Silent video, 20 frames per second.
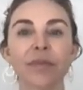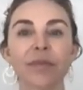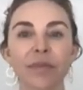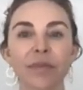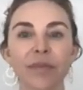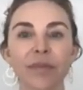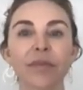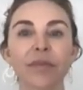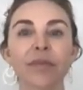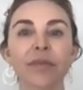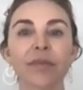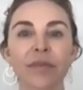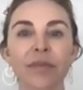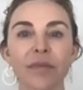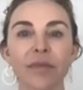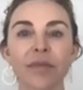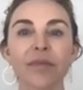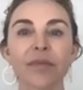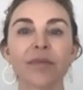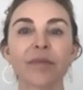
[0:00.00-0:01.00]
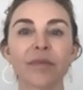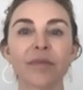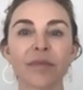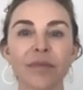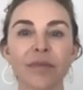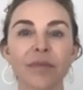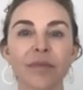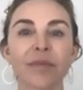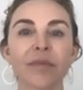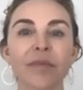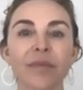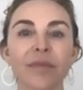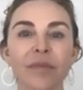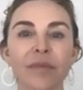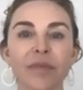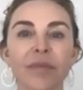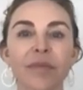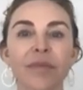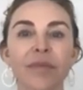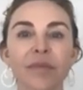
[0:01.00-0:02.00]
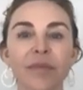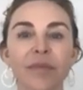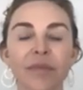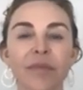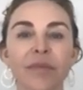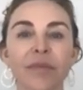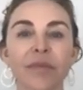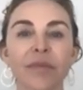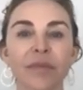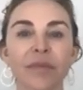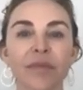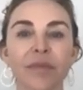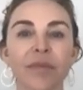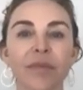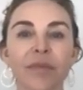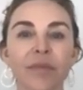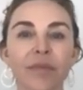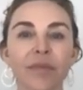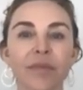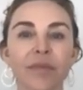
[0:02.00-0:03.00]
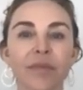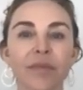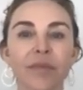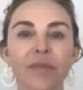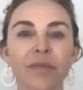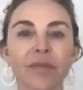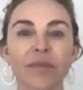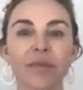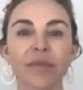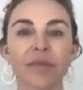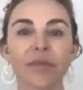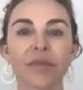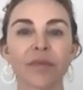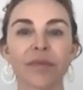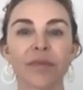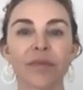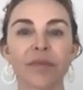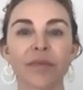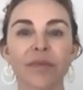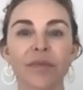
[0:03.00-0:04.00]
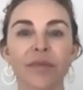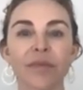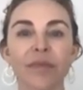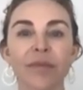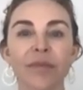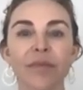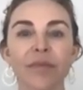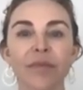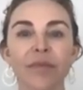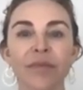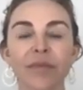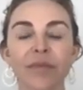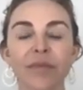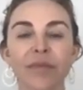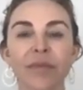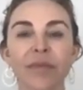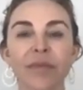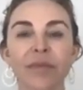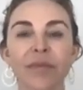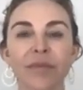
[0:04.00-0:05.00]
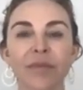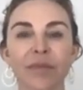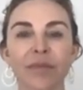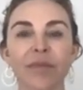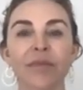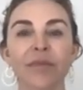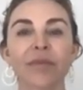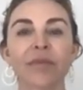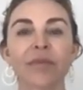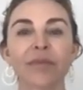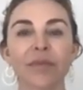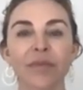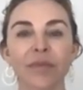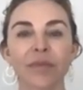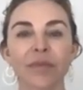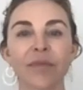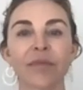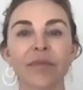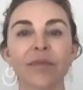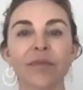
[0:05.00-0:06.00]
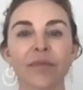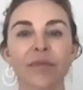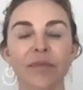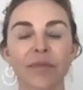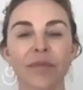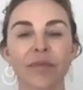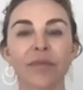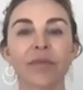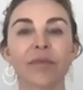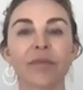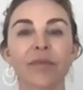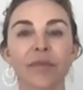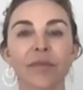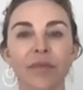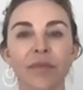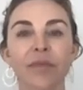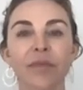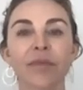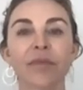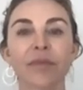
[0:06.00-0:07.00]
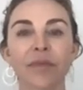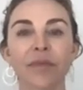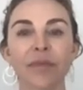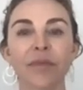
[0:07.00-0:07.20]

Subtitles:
(not speaking)